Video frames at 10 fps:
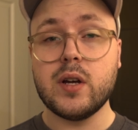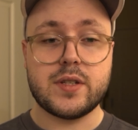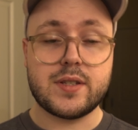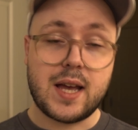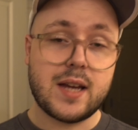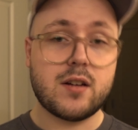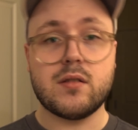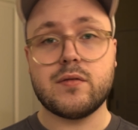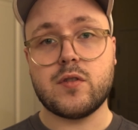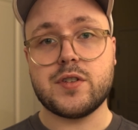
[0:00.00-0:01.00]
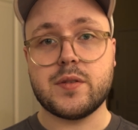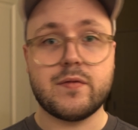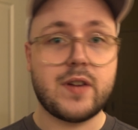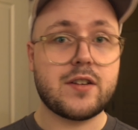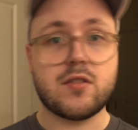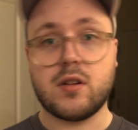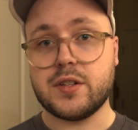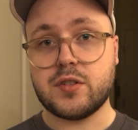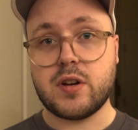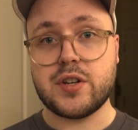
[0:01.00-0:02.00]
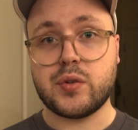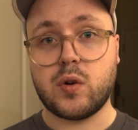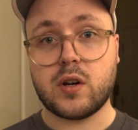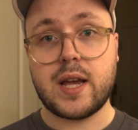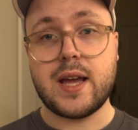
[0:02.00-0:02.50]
Designer for some vector illustration work,